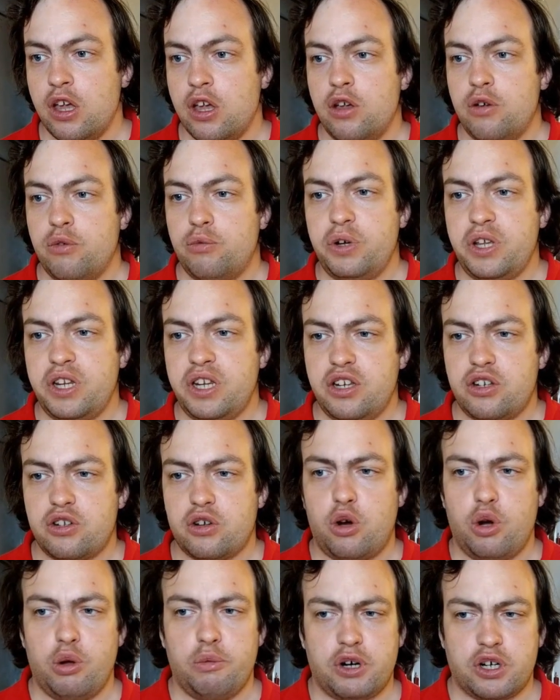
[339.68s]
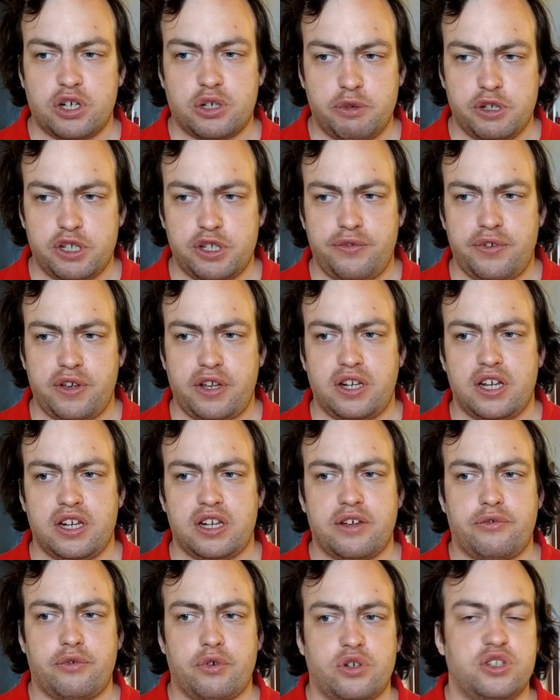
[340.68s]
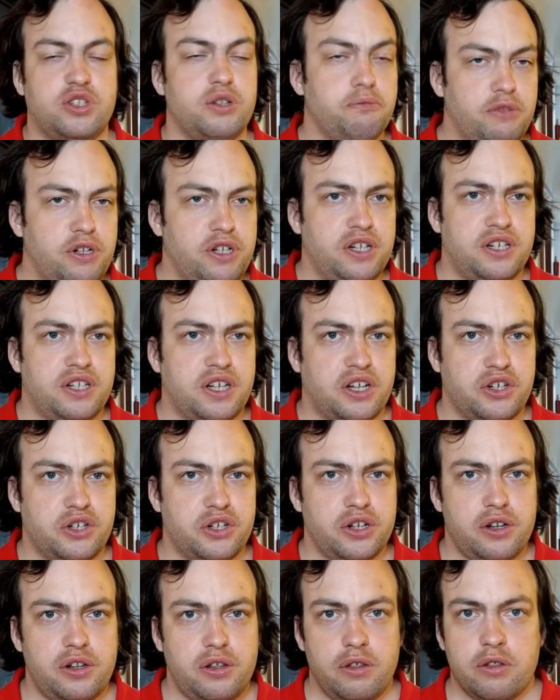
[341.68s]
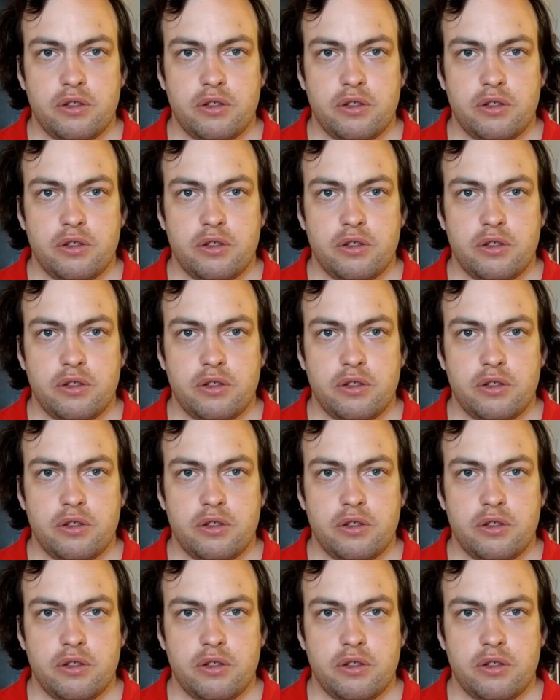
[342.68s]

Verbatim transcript: We need OMR specific data for symbol detection.